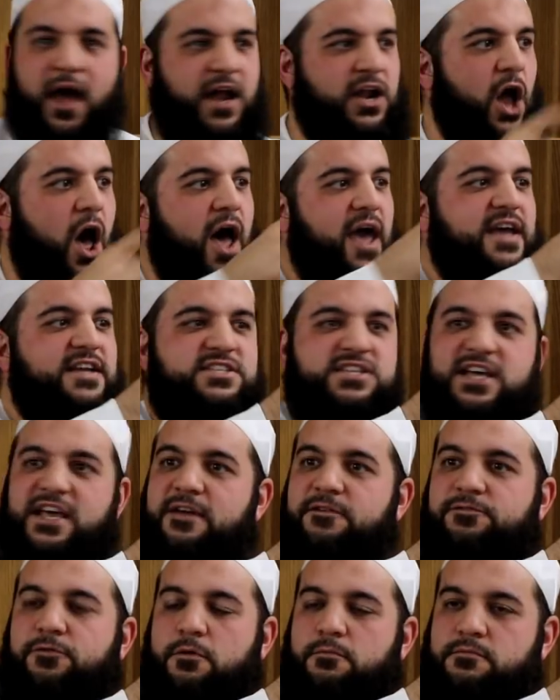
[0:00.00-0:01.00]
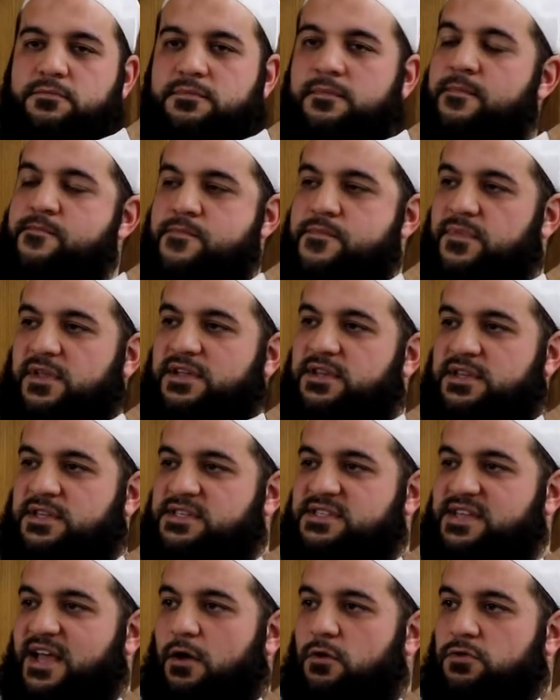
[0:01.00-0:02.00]
an idea from
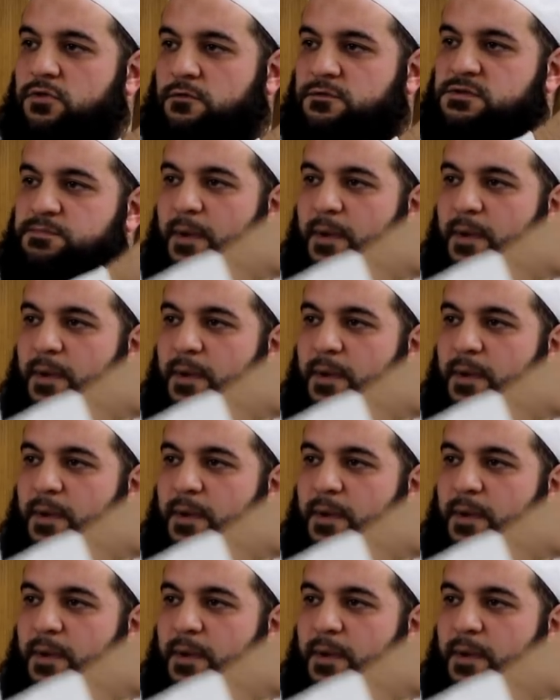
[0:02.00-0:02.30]
the south of